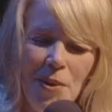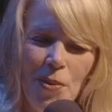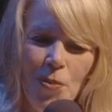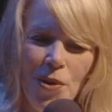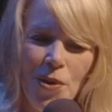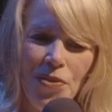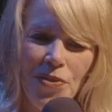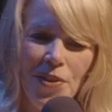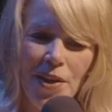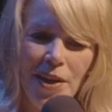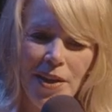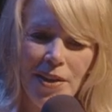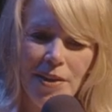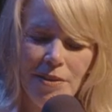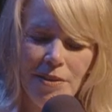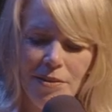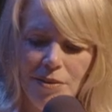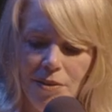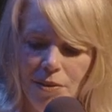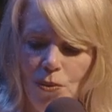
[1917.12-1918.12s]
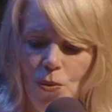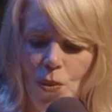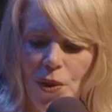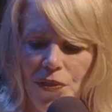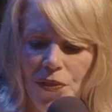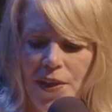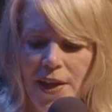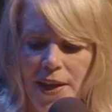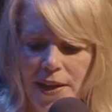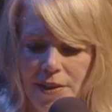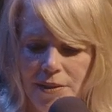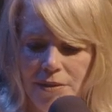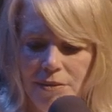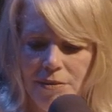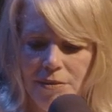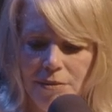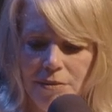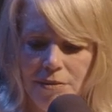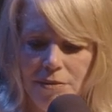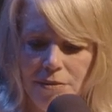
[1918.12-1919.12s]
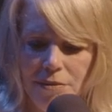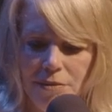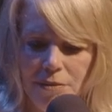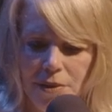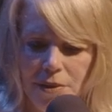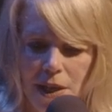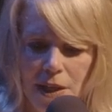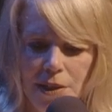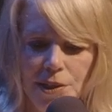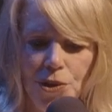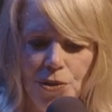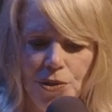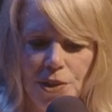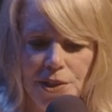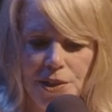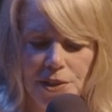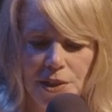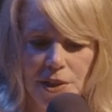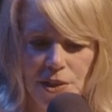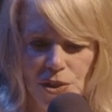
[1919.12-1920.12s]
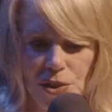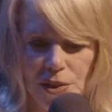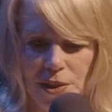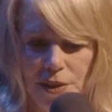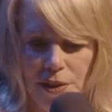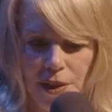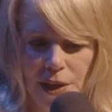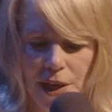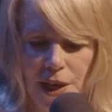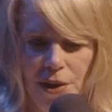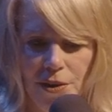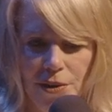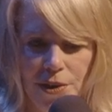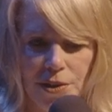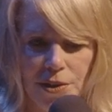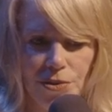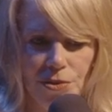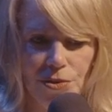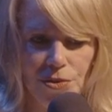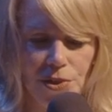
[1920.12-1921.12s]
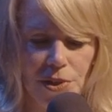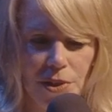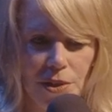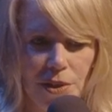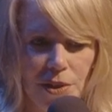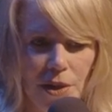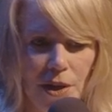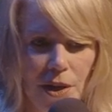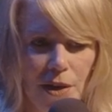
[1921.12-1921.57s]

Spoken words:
I mean, what that clearly does in the characters in the